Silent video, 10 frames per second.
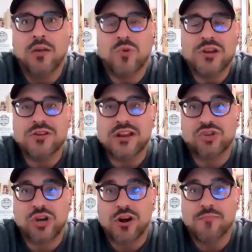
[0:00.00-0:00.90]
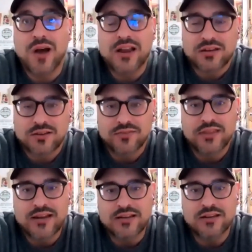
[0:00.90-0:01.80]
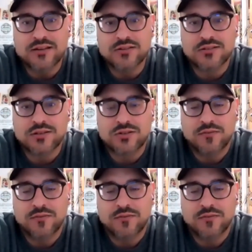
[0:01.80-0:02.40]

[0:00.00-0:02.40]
When you get a sherry butt, that is